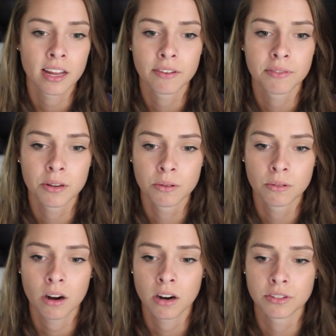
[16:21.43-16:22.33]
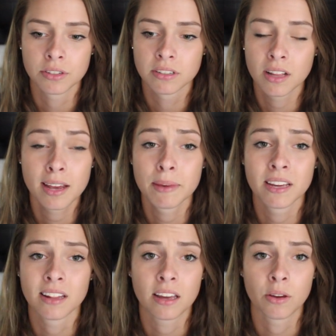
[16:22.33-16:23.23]
and if you are just
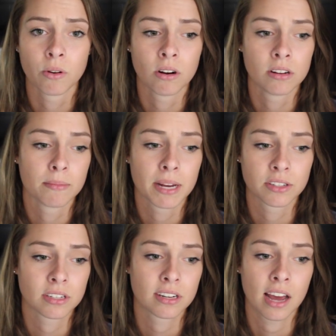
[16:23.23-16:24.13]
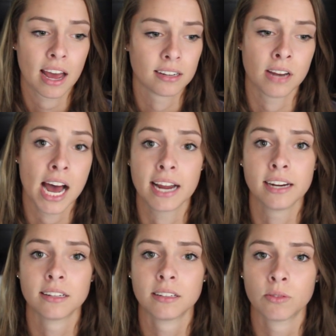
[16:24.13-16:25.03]
claiming that you are the best at nine